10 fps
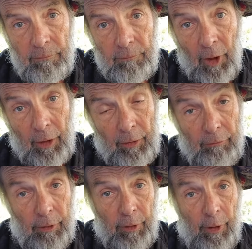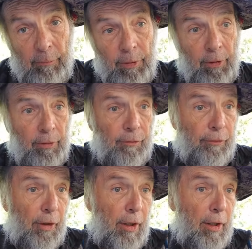I can relate because
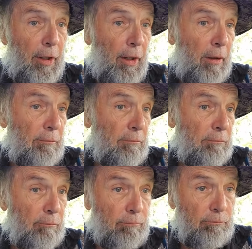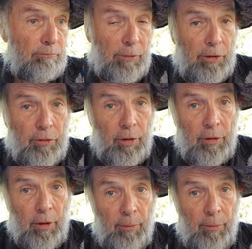me too.